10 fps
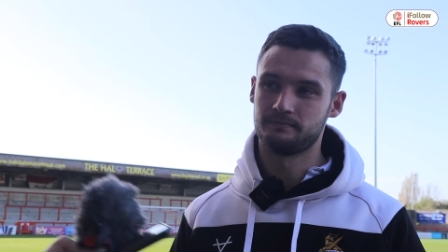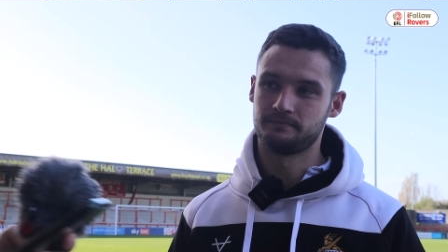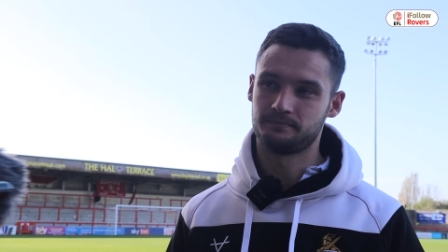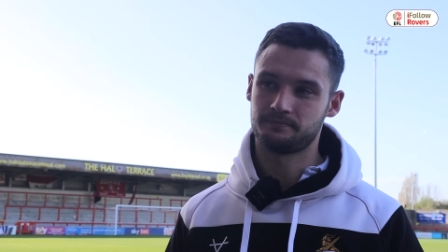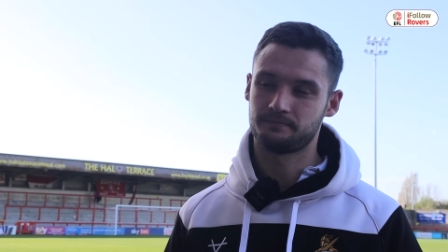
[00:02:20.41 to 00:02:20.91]

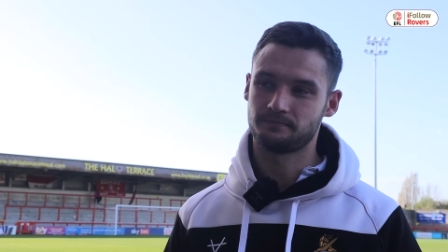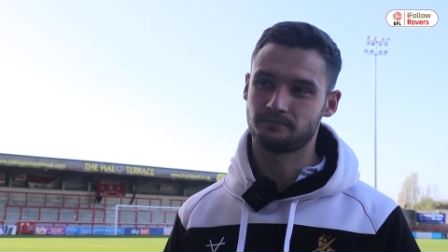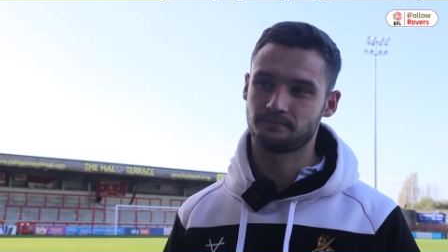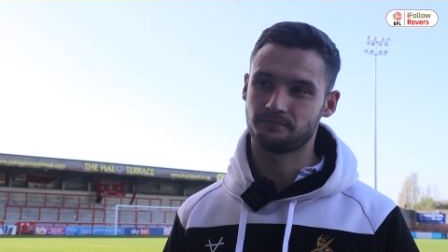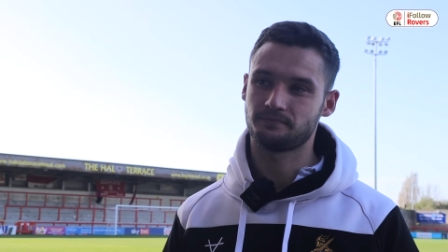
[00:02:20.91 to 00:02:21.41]
Six wins
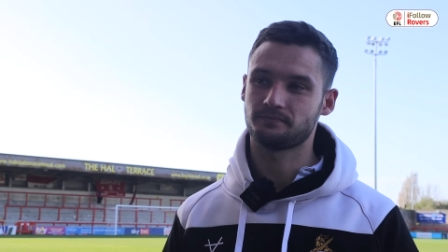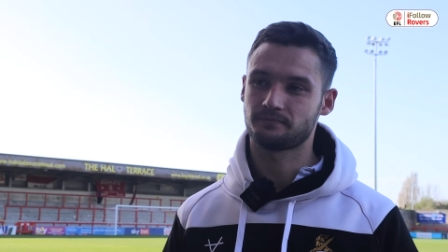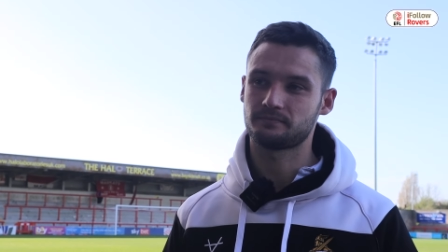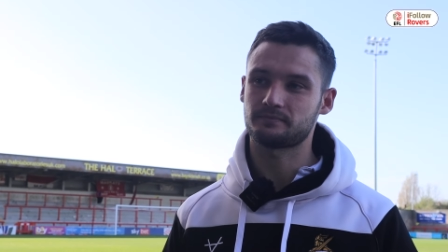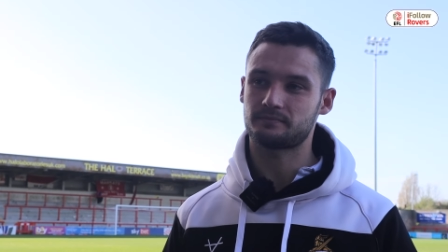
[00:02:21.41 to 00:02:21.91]
on the bounce,
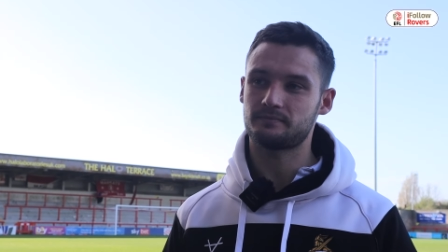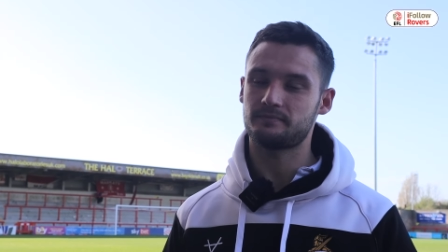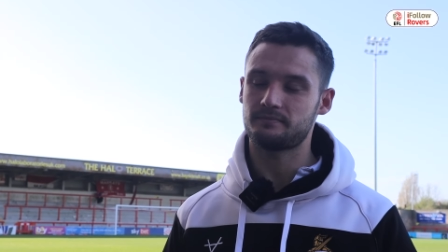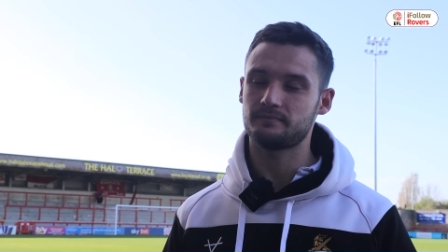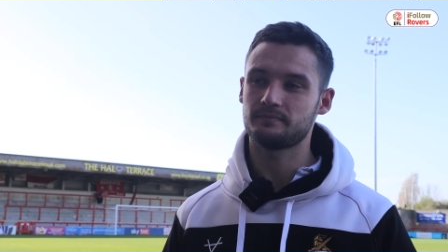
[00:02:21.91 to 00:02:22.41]
four clean
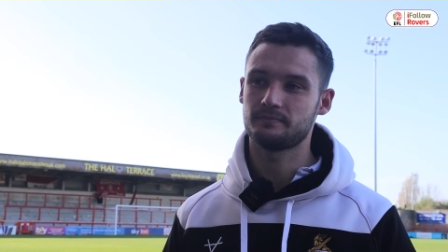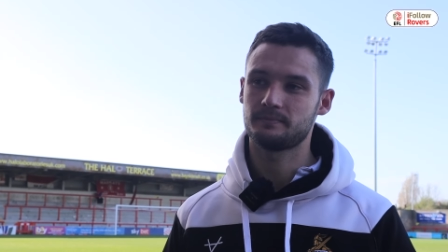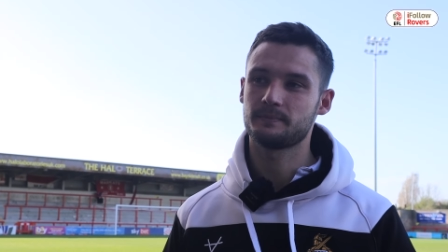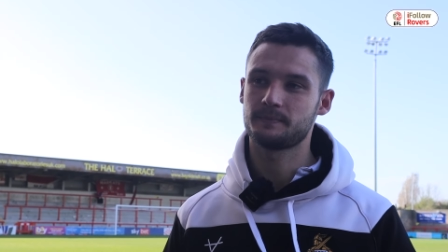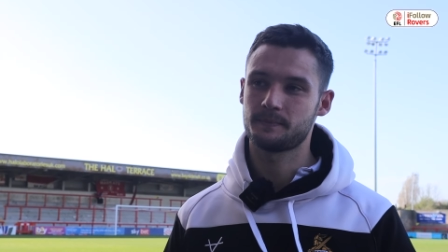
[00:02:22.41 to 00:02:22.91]
sheets
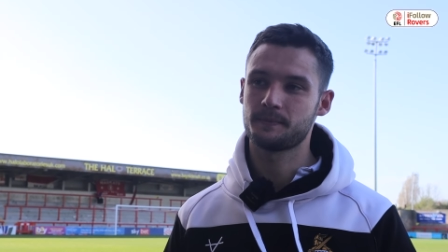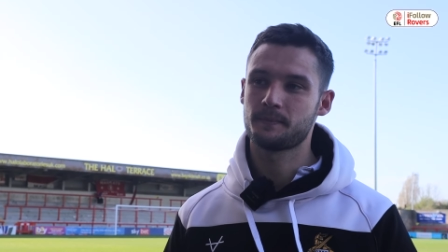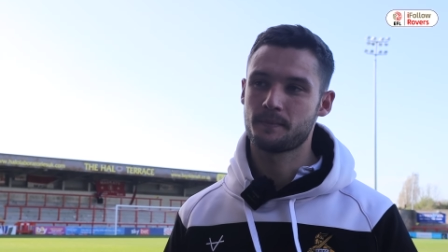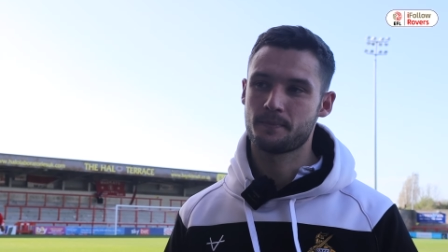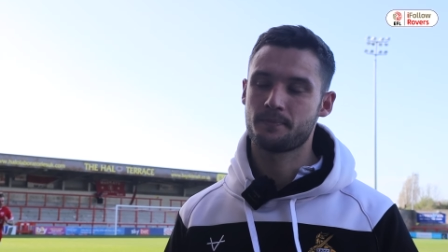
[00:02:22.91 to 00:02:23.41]
on the bounce
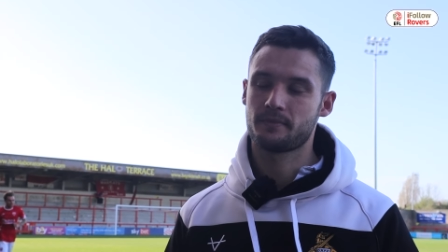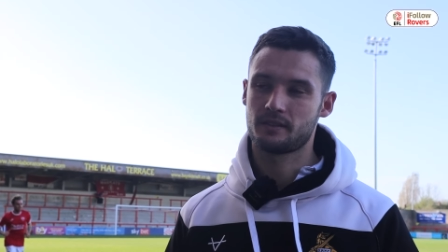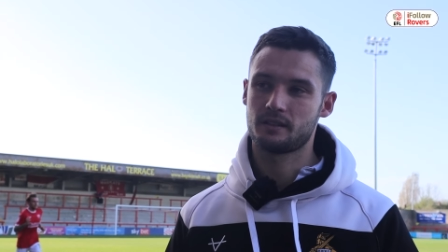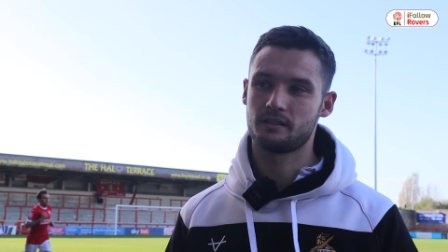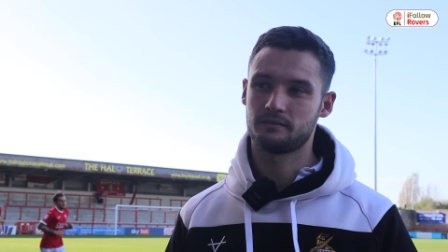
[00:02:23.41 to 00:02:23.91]
to go with it
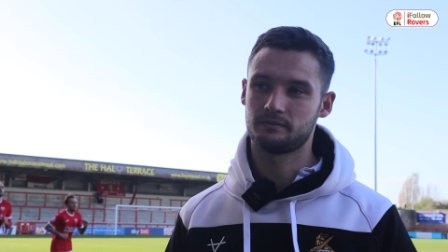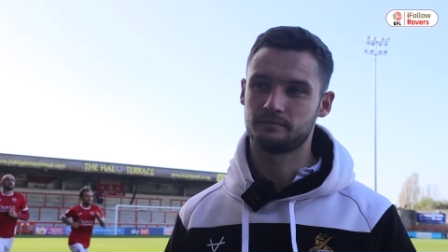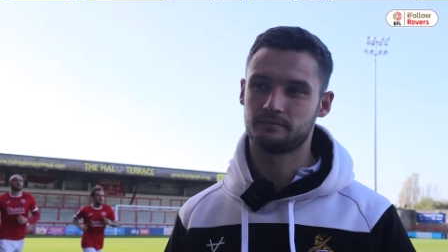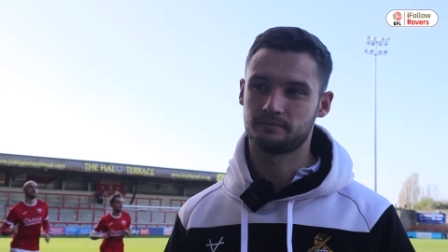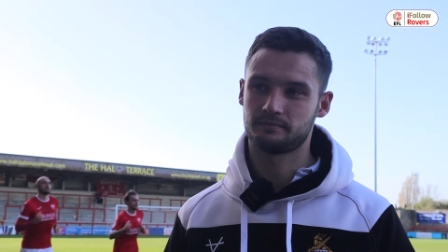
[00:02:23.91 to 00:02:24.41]
as well. What
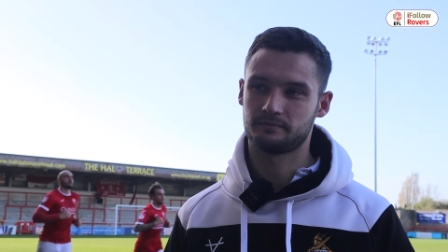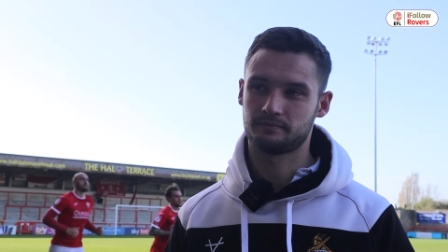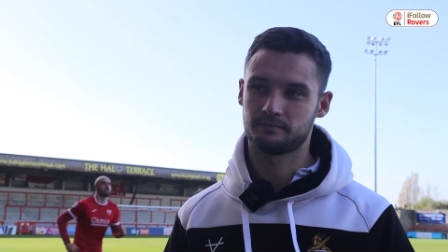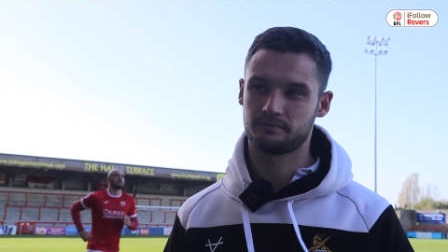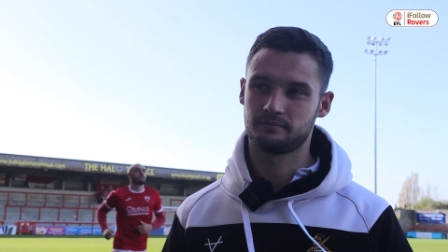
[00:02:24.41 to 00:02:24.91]
just sum up what the